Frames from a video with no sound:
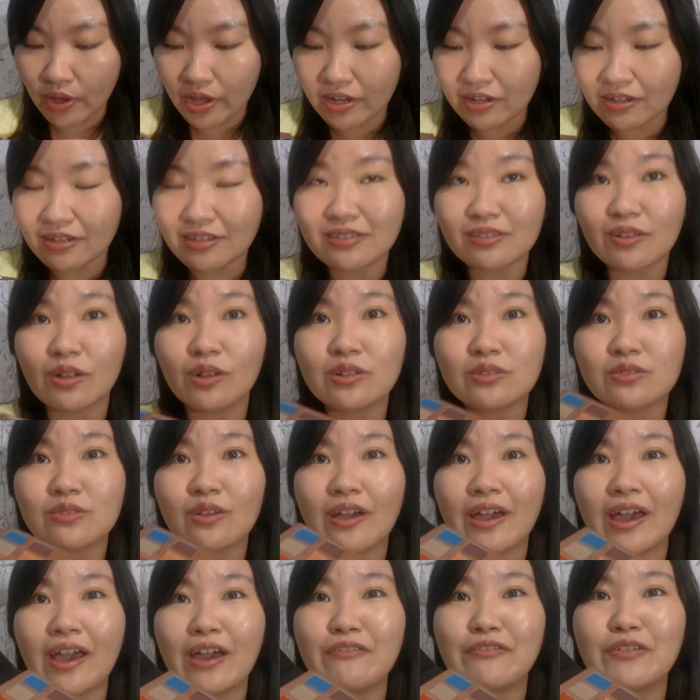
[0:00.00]
and this also
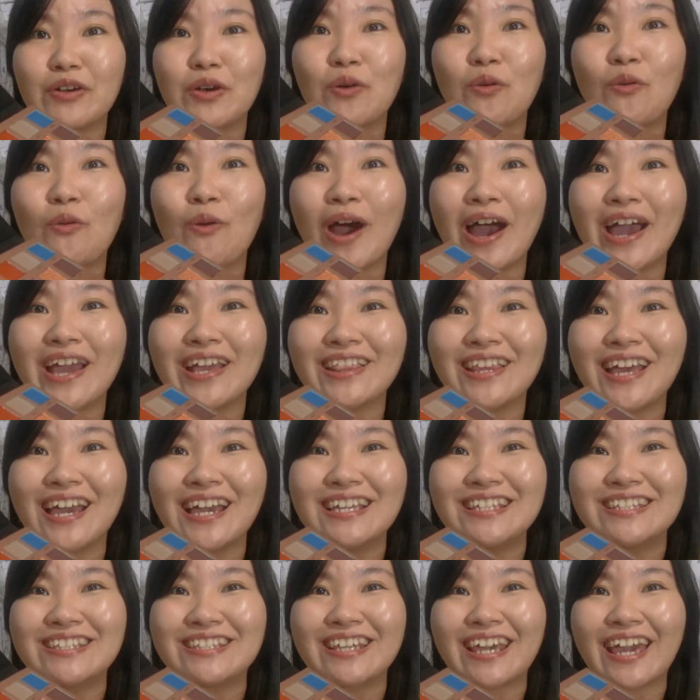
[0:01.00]
have a white
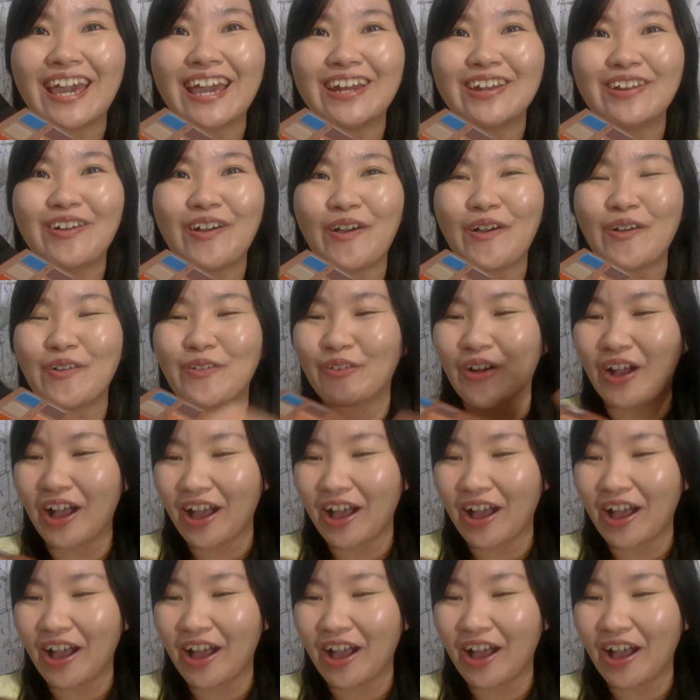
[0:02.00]
eyeshadow.